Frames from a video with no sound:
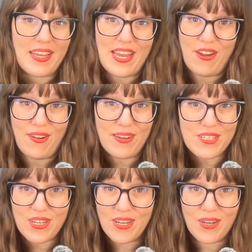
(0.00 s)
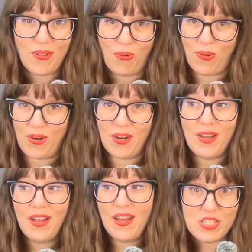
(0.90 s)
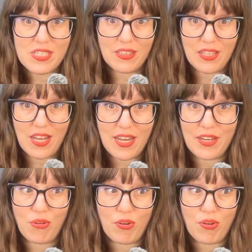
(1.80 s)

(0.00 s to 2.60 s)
a character or just a line